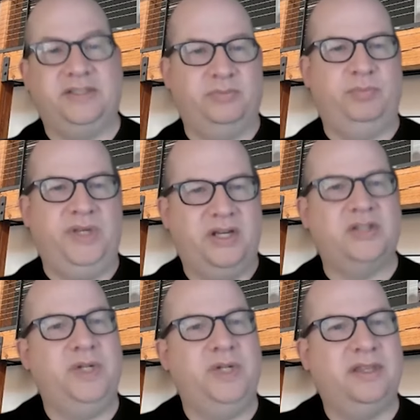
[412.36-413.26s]
It's
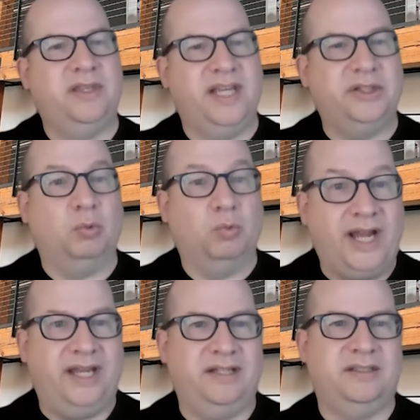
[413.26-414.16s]
because we think they're
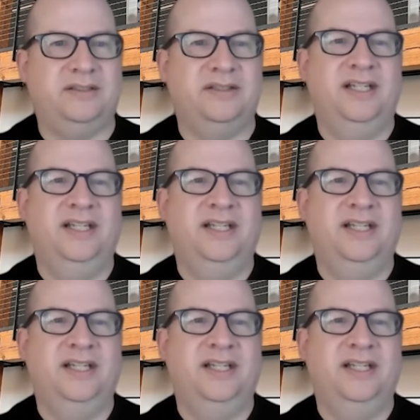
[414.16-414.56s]
right.